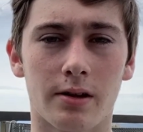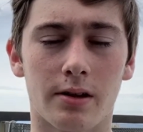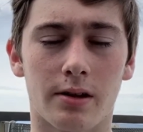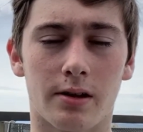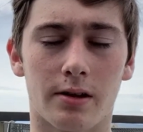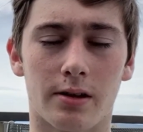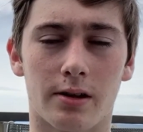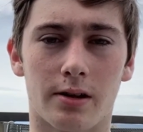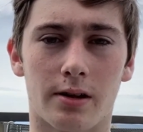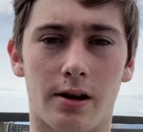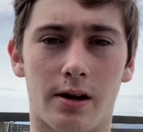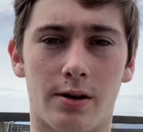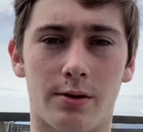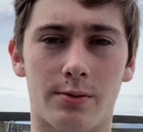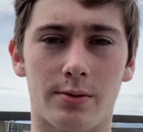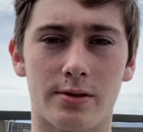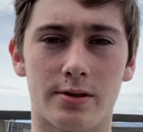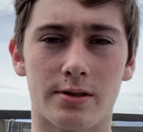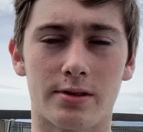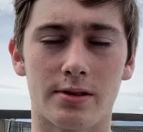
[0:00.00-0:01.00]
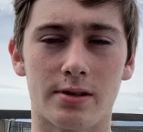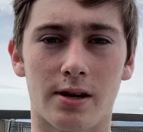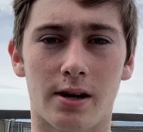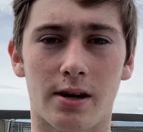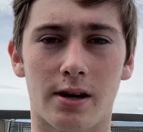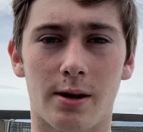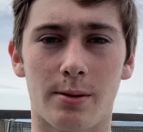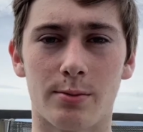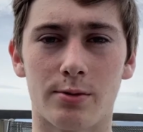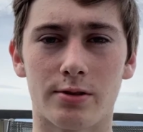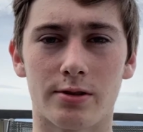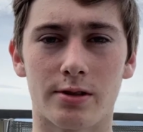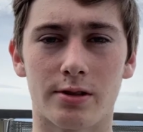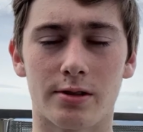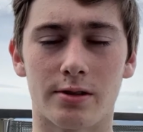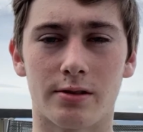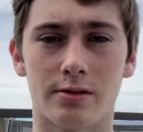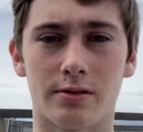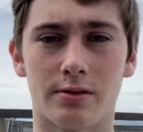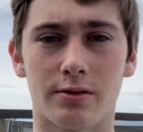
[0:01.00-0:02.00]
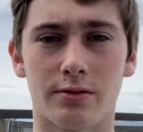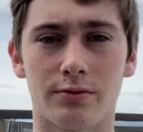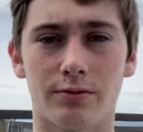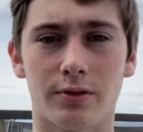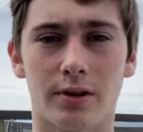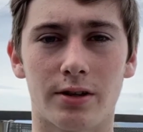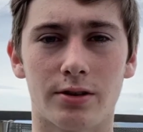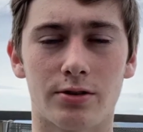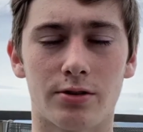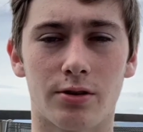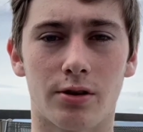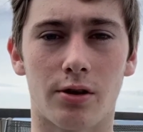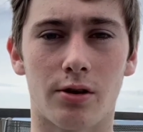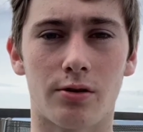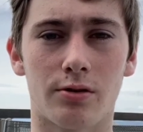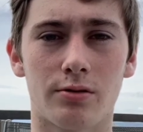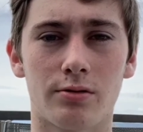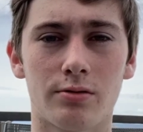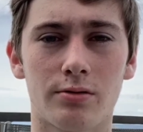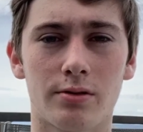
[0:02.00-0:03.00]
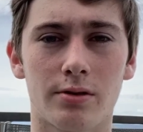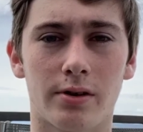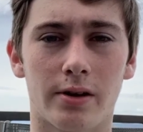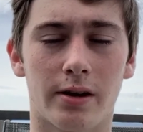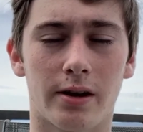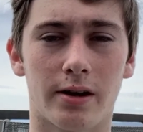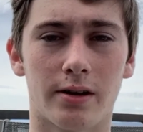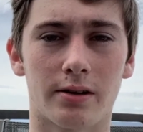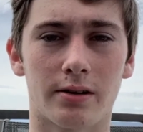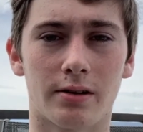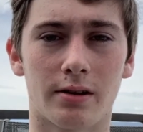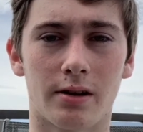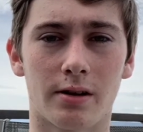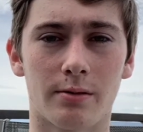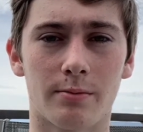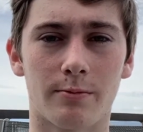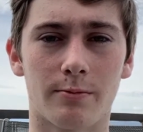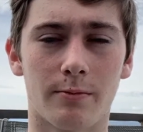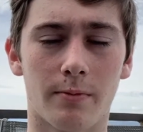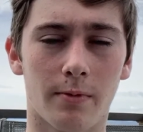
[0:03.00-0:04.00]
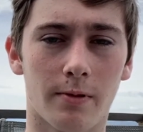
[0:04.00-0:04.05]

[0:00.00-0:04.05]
I was unable to reach the goal and ended up